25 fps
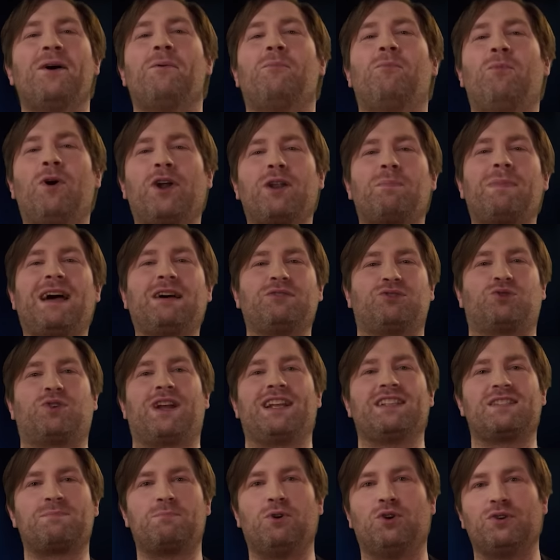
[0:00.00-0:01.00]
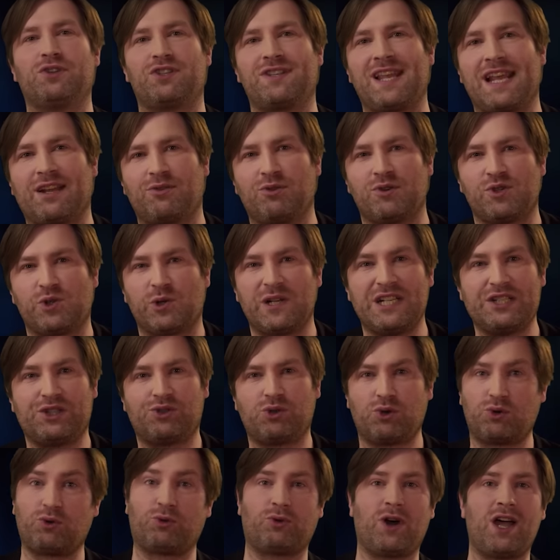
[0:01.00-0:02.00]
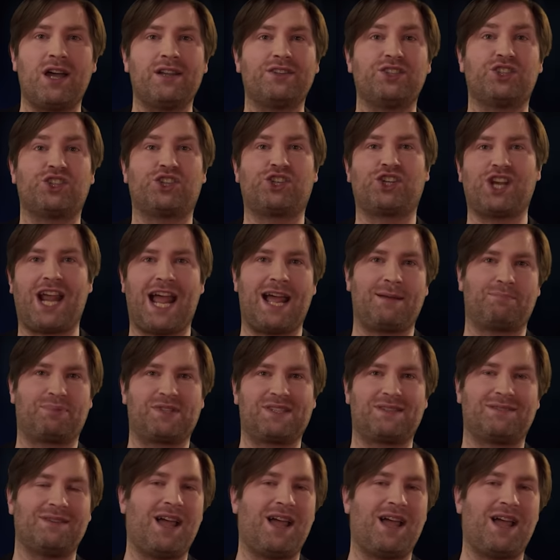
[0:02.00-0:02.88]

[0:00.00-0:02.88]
What about Transport Secretary Grant Shapps?